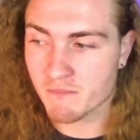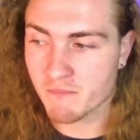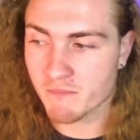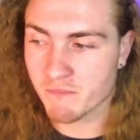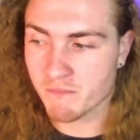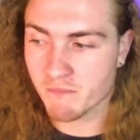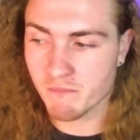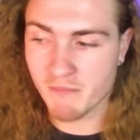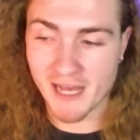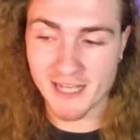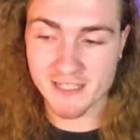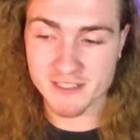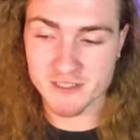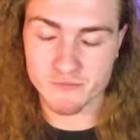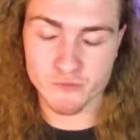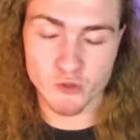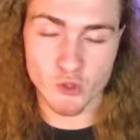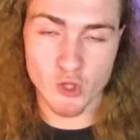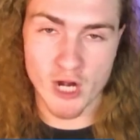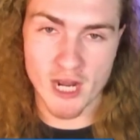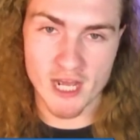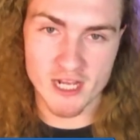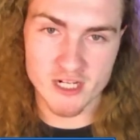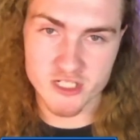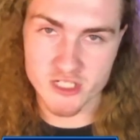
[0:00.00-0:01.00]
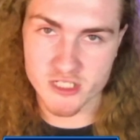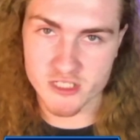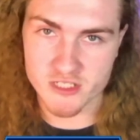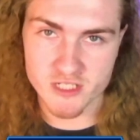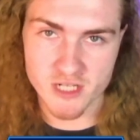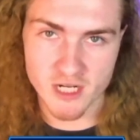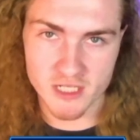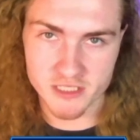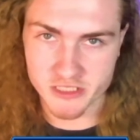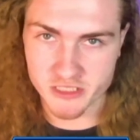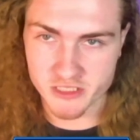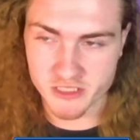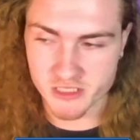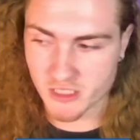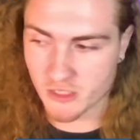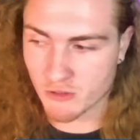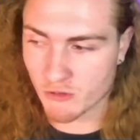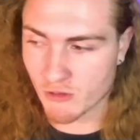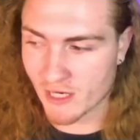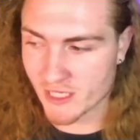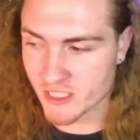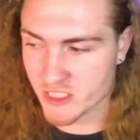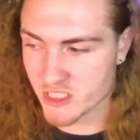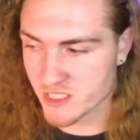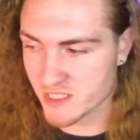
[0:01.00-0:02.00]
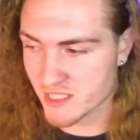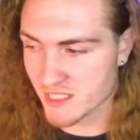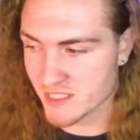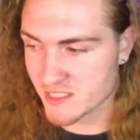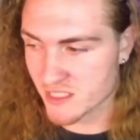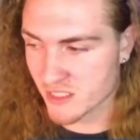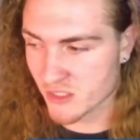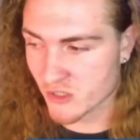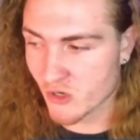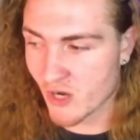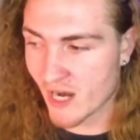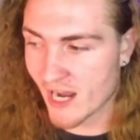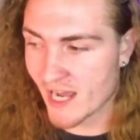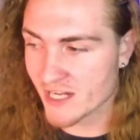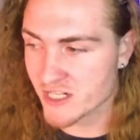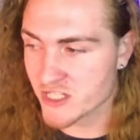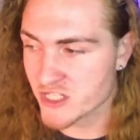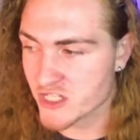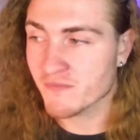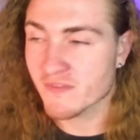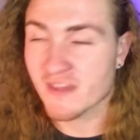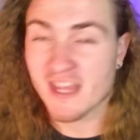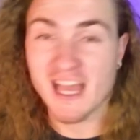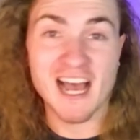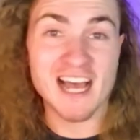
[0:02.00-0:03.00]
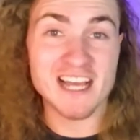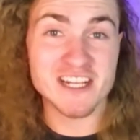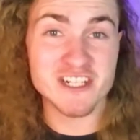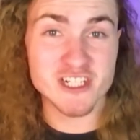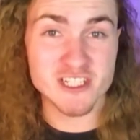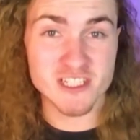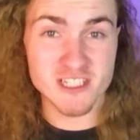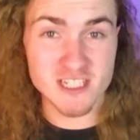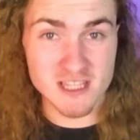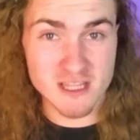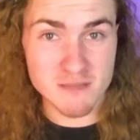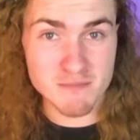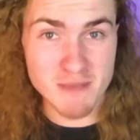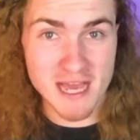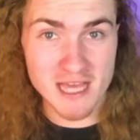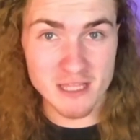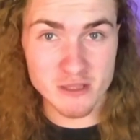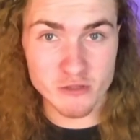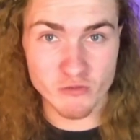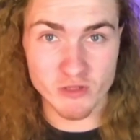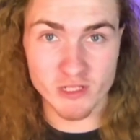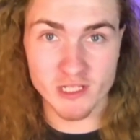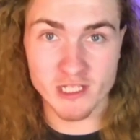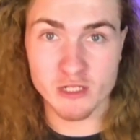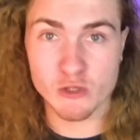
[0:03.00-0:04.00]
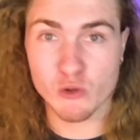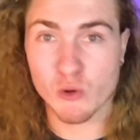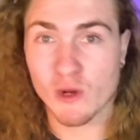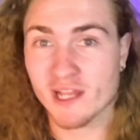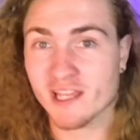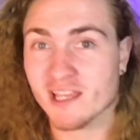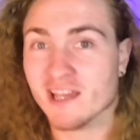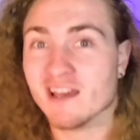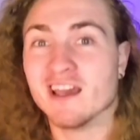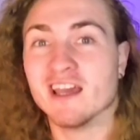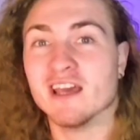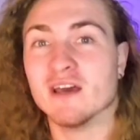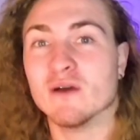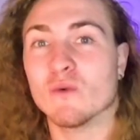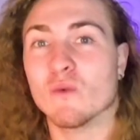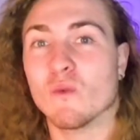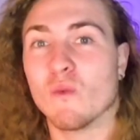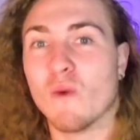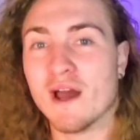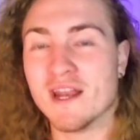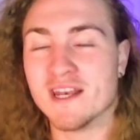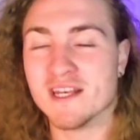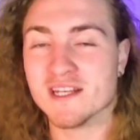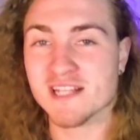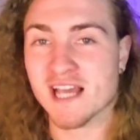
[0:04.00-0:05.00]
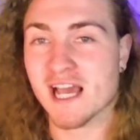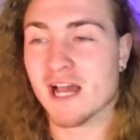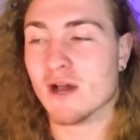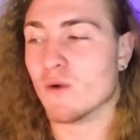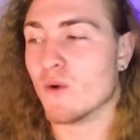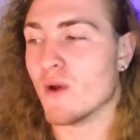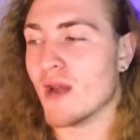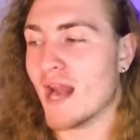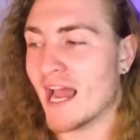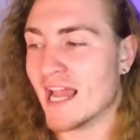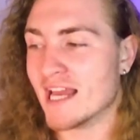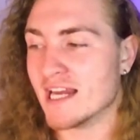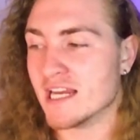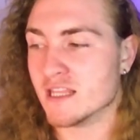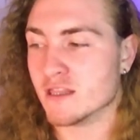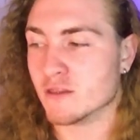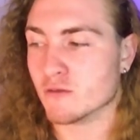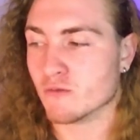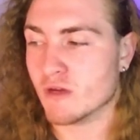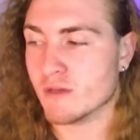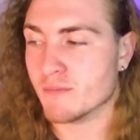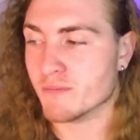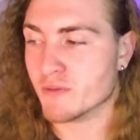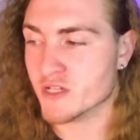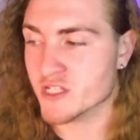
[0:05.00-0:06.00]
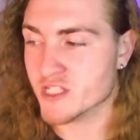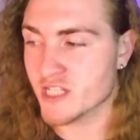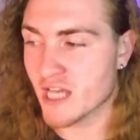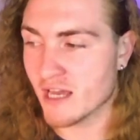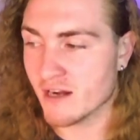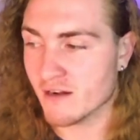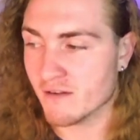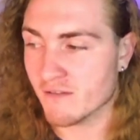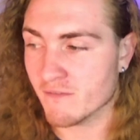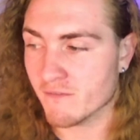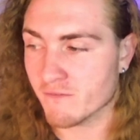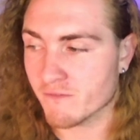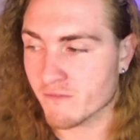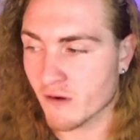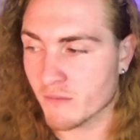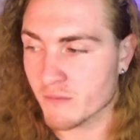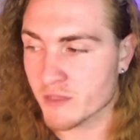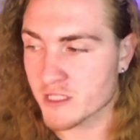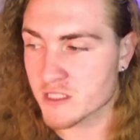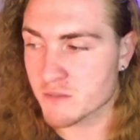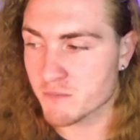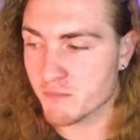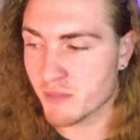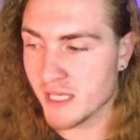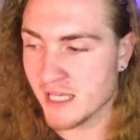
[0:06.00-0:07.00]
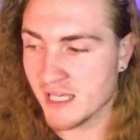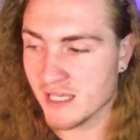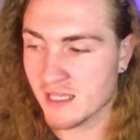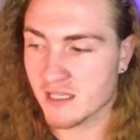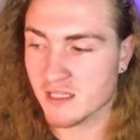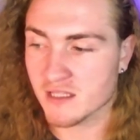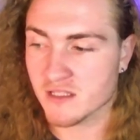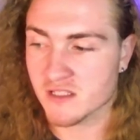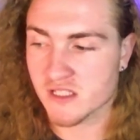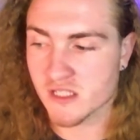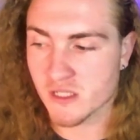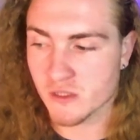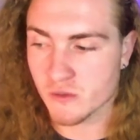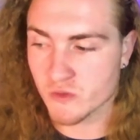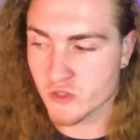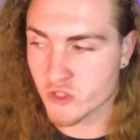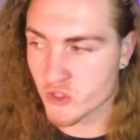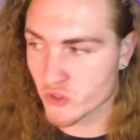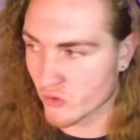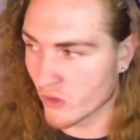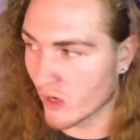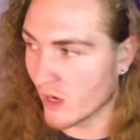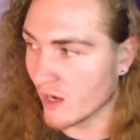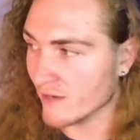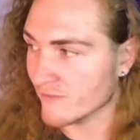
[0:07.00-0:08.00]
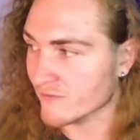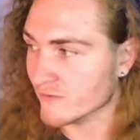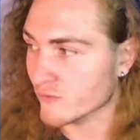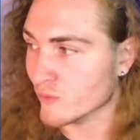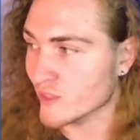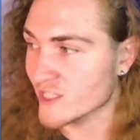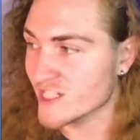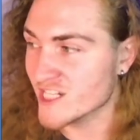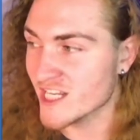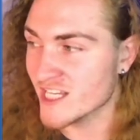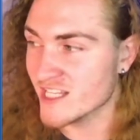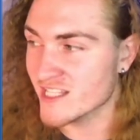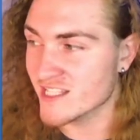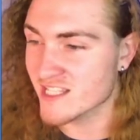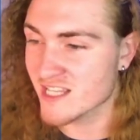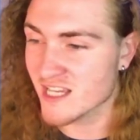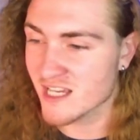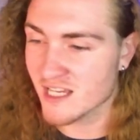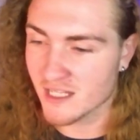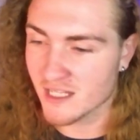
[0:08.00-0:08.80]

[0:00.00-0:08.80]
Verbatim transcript: Massive crash. It's not just a correction, that's a crash. I just did the math really quick. It went down ninety-three percent from its peak to trough, which is